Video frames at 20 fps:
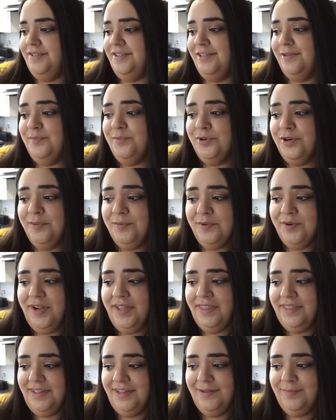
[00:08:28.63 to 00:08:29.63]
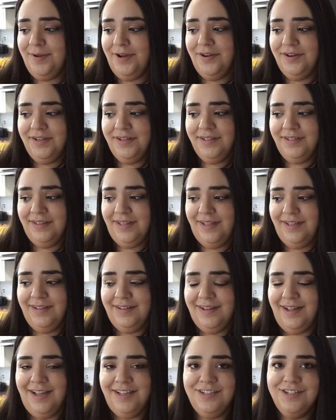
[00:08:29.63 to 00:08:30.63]
The more and more I think about it,
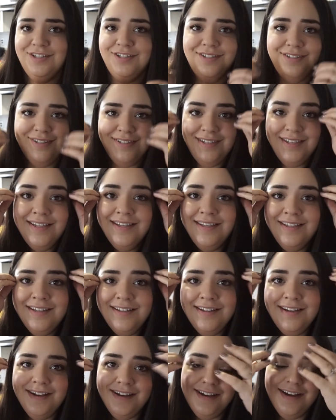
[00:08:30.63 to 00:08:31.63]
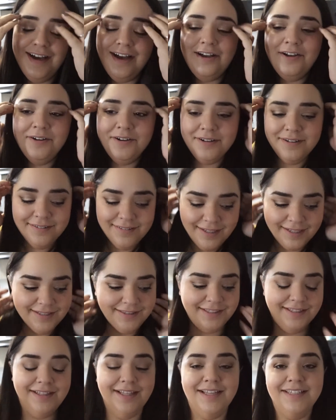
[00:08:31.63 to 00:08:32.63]
like I just,
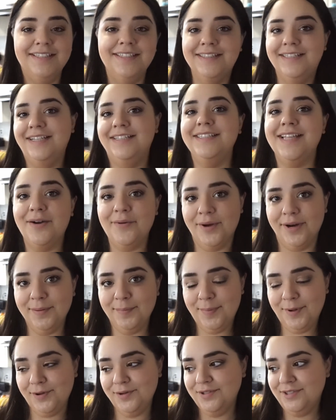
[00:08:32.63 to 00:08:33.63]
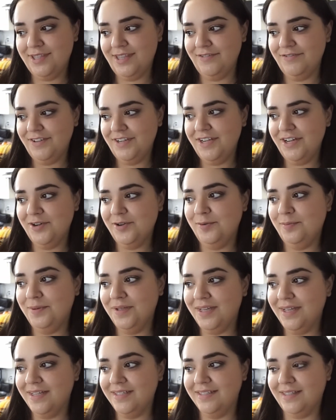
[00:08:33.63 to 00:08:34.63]
like the less and less I want to post the video,
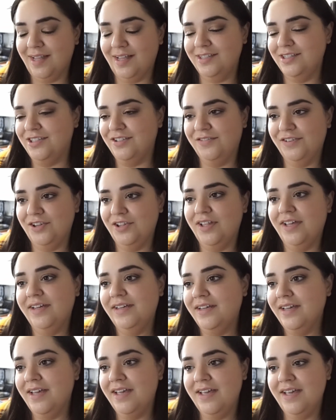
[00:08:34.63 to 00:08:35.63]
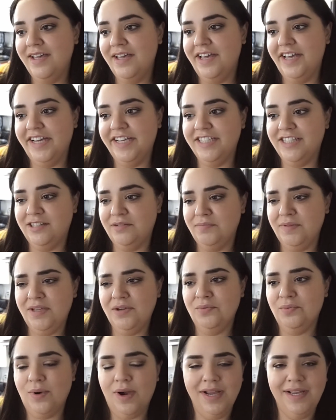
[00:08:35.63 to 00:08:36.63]
because I just feel like it's
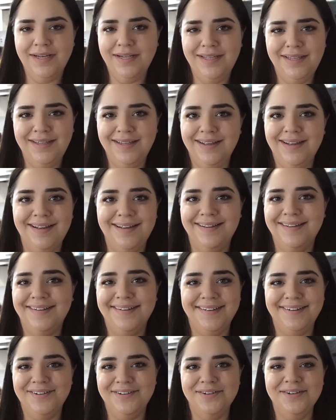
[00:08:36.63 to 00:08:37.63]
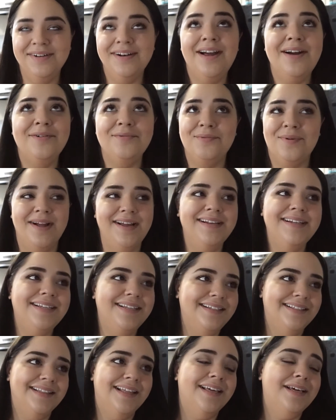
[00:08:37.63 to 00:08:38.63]
me whining, or not
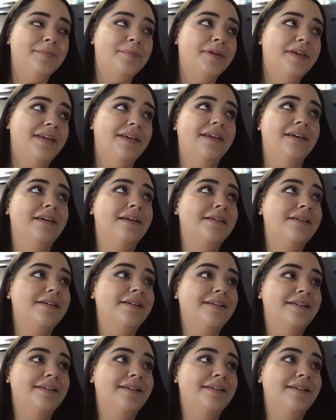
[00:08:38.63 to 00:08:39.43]
whining, like me,